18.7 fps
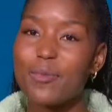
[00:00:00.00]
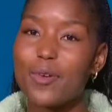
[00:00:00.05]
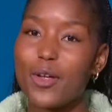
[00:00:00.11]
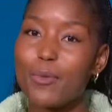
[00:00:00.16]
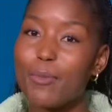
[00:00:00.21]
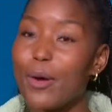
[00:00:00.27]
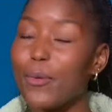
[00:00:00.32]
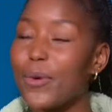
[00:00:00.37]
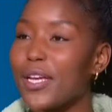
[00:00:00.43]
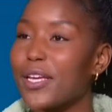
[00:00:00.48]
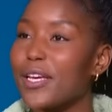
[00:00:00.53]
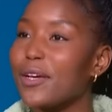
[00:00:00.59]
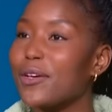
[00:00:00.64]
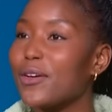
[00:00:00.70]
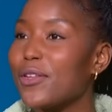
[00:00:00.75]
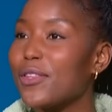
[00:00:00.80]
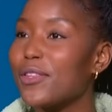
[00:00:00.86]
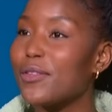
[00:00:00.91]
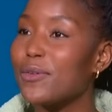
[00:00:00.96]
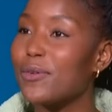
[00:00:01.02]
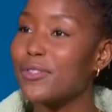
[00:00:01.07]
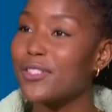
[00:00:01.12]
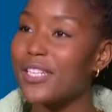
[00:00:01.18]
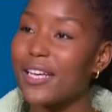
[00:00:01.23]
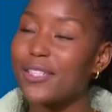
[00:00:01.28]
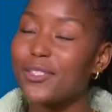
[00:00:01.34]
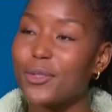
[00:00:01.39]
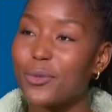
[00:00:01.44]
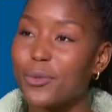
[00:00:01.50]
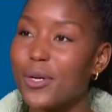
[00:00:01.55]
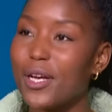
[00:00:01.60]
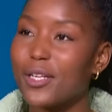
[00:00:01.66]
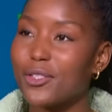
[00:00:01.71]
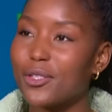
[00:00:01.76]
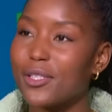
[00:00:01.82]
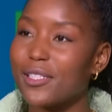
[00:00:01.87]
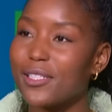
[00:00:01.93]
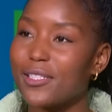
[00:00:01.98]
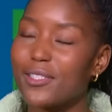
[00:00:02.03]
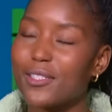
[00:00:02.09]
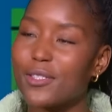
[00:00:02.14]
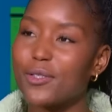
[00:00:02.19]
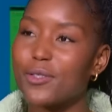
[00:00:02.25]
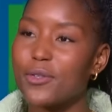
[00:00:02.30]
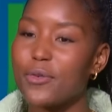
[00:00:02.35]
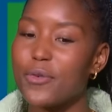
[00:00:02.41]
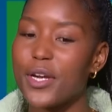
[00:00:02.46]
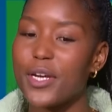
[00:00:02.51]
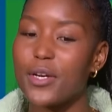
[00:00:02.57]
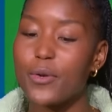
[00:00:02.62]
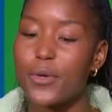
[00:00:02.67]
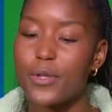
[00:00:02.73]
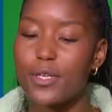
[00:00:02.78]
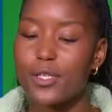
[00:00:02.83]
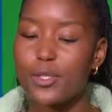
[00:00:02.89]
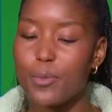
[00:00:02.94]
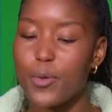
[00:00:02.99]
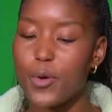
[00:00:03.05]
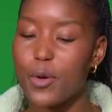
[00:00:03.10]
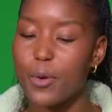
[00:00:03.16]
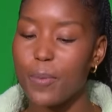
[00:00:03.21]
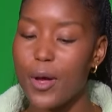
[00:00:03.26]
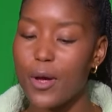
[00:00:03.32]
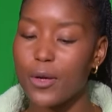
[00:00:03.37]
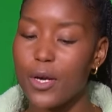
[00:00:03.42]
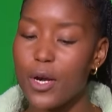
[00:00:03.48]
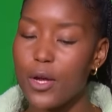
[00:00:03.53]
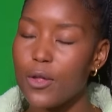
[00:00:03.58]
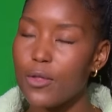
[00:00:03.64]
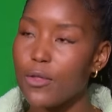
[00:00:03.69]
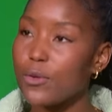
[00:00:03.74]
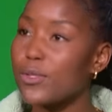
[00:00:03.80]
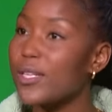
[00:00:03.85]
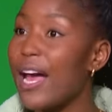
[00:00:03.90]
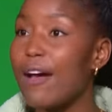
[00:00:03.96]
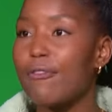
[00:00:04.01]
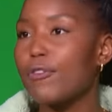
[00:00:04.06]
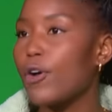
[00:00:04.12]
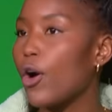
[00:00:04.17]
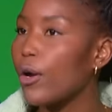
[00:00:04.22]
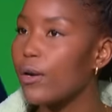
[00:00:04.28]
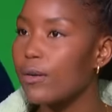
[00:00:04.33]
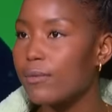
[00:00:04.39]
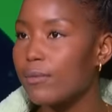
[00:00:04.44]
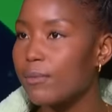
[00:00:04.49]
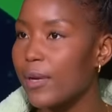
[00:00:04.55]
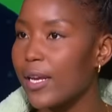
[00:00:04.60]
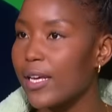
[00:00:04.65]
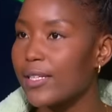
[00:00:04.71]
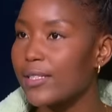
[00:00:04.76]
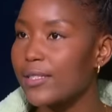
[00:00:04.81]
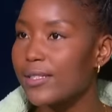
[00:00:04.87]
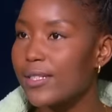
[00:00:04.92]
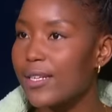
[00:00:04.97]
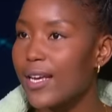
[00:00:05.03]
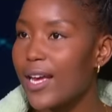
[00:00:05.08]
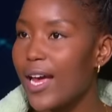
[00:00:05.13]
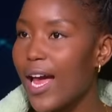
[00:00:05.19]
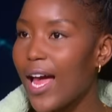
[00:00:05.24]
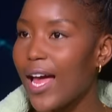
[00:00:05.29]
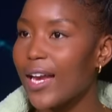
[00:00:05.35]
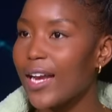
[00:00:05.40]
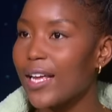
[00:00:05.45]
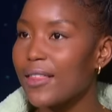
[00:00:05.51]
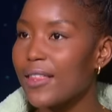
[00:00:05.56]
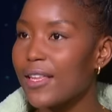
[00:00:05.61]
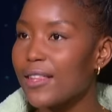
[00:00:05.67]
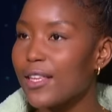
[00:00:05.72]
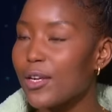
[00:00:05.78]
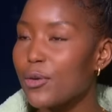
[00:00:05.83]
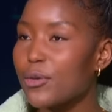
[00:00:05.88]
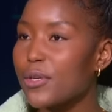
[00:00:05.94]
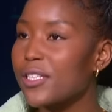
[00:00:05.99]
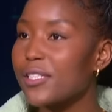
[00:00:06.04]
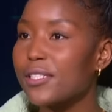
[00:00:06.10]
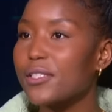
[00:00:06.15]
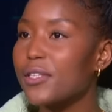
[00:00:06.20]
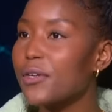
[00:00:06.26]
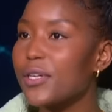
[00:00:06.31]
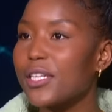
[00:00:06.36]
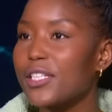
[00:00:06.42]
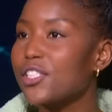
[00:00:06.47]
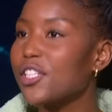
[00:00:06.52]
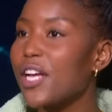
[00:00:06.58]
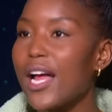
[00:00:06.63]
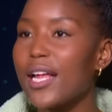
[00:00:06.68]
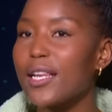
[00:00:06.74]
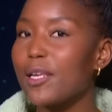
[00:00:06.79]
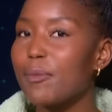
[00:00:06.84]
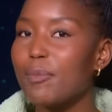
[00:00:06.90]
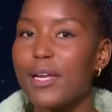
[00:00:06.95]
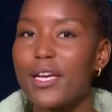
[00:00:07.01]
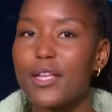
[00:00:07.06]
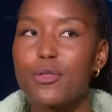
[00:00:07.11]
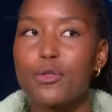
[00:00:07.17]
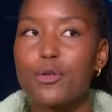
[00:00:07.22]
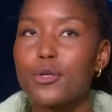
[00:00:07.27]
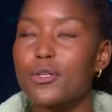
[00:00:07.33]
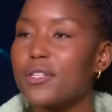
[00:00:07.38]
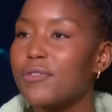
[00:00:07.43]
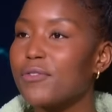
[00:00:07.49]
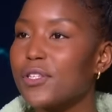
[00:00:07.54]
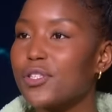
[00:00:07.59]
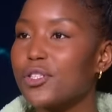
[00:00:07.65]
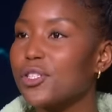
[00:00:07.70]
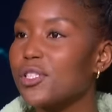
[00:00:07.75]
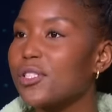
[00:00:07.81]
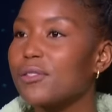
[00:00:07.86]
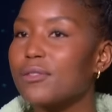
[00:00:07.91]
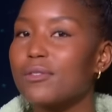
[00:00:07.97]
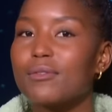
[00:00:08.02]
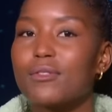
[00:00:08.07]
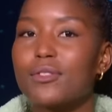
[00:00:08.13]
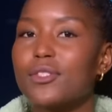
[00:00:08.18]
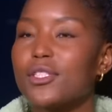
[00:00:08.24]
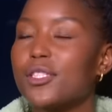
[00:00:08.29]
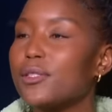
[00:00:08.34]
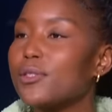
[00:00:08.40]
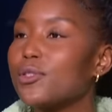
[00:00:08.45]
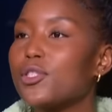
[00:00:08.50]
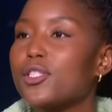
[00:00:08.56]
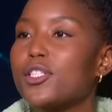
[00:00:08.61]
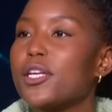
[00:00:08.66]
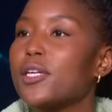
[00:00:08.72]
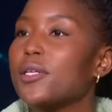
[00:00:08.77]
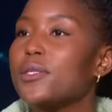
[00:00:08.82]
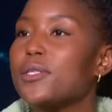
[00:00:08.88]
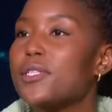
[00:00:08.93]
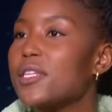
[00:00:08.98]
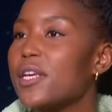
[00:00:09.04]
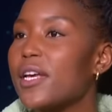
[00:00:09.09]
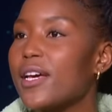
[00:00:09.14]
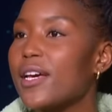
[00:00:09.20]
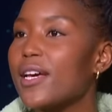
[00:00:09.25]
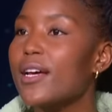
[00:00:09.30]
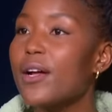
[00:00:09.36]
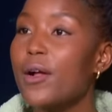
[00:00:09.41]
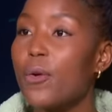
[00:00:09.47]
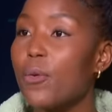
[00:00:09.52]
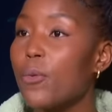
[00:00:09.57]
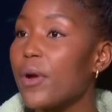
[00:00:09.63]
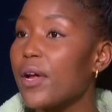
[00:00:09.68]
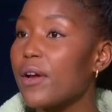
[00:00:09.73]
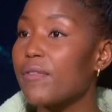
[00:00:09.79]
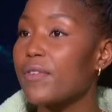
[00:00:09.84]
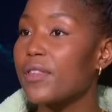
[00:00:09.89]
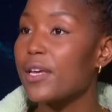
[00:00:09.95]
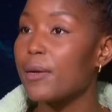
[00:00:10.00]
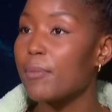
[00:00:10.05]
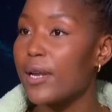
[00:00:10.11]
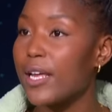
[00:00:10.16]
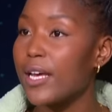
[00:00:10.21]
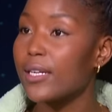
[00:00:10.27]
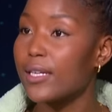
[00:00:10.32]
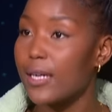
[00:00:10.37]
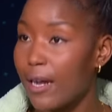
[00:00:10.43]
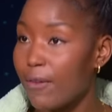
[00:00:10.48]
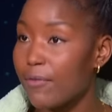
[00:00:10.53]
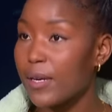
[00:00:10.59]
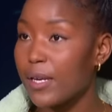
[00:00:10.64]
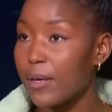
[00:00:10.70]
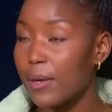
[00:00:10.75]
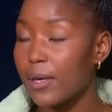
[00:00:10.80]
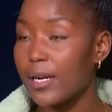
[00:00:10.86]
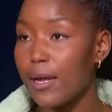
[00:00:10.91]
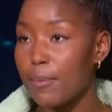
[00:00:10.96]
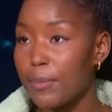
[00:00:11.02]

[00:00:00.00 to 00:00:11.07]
on my way here in the taxi, we were actually listening to the radio and they spoke about those AFCON players. And I think they don't necessarily shine. They play in third division, second tier, wherever they play at club, le club